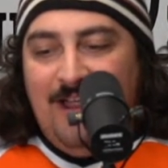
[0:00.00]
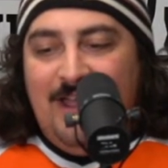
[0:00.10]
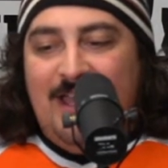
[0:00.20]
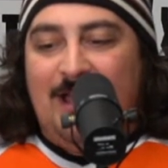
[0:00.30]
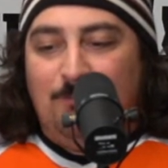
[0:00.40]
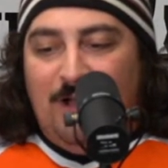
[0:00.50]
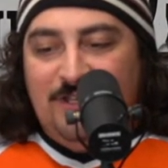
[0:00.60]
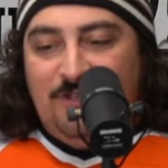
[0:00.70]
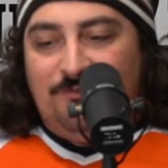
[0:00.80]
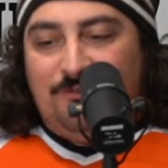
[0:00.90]
And when
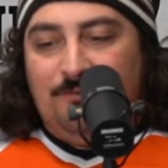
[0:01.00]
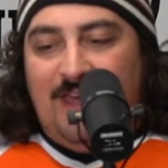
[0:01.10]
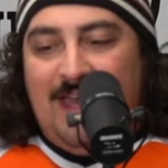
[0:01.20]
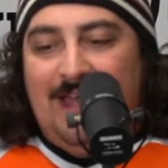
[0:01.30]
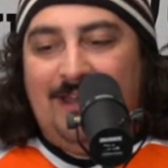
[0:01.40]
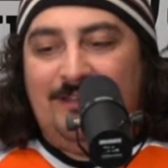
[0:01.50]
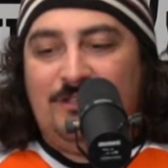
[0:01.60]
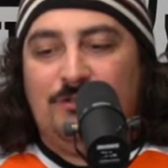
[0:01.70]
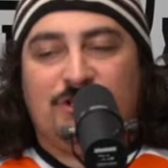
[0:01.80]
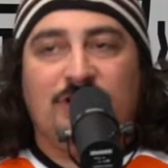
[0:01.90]
you do that,
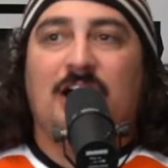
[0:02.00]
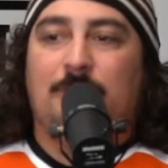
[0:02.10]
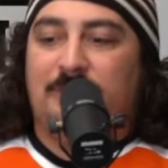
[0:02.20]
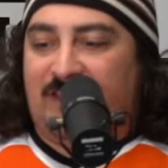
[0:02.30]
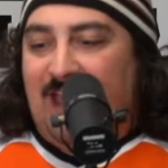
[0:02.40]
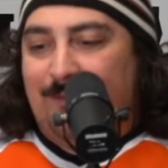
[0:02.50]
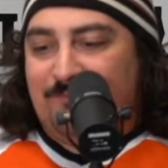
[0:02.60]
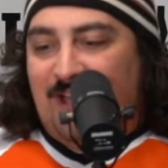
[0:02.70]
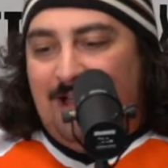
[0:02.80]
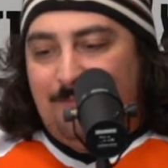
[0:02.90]
you should go with Game
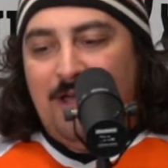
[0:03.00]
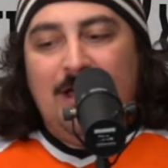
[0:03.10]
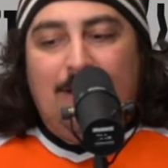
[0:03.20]
Time.